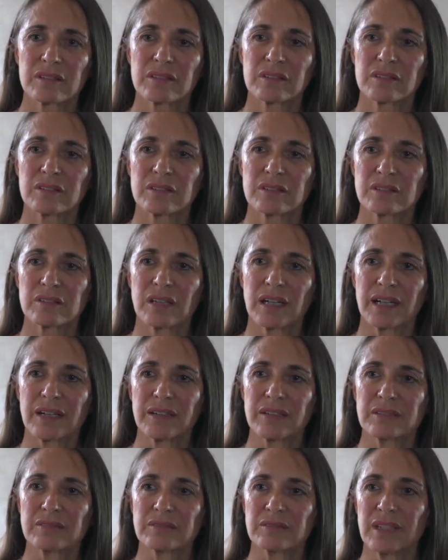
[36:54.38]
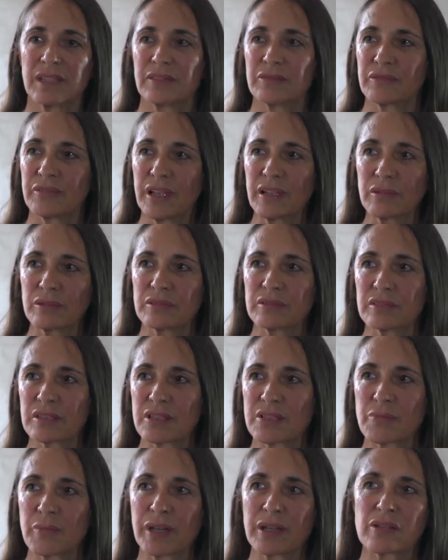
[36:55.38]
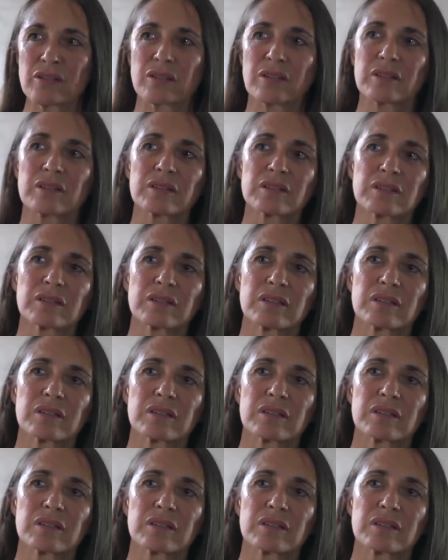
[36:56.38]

who I, I found his picture,